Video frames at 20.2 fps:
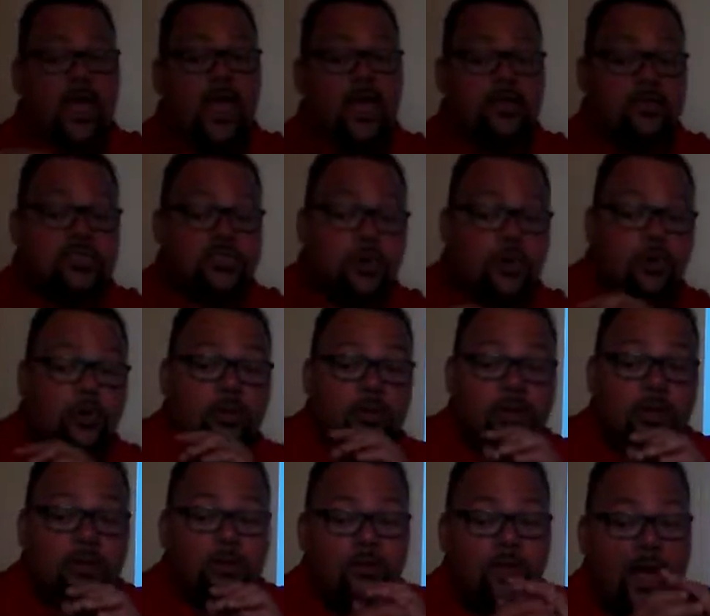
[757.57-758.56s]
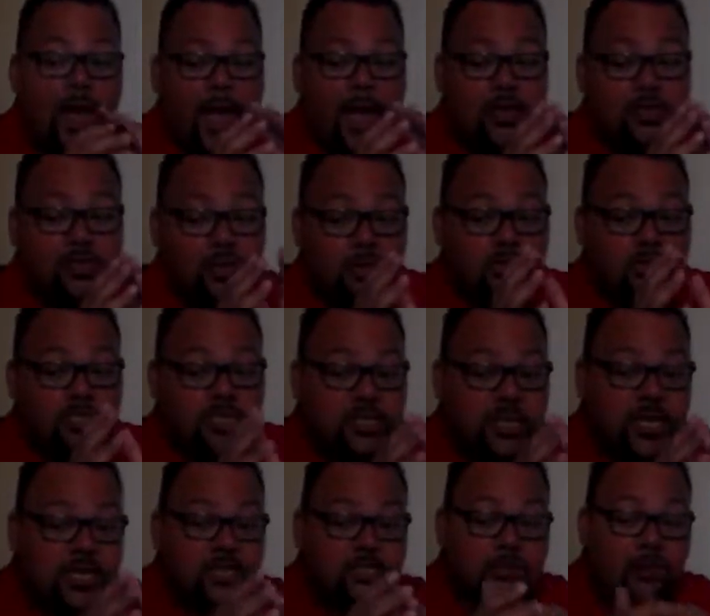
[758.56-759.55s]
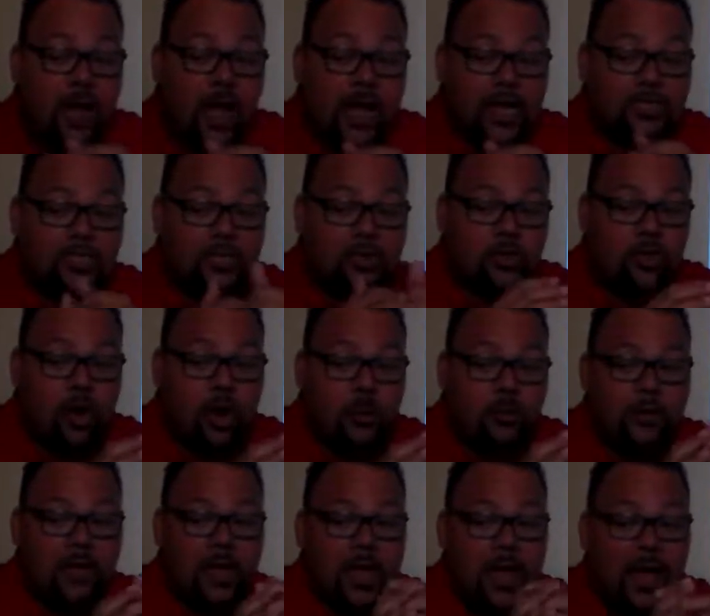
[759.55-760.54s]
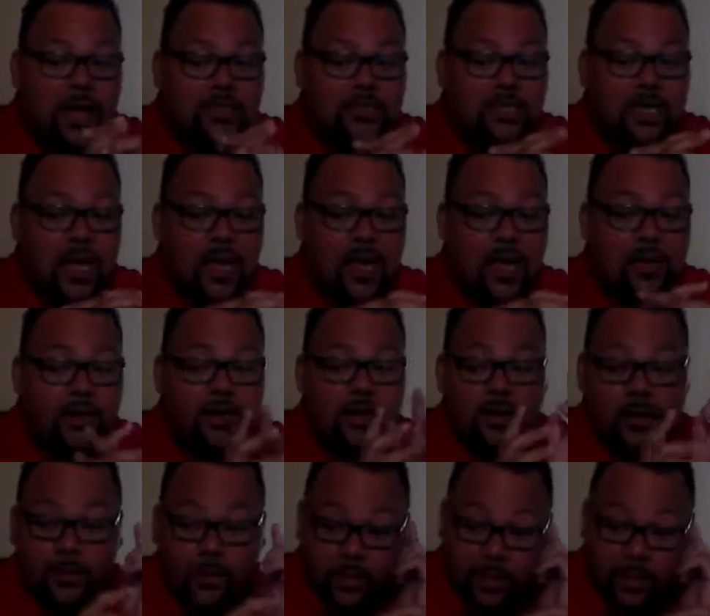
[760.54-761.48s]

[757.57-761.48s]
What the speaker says: And so the actual exchange of oxygen and carbon dioxide,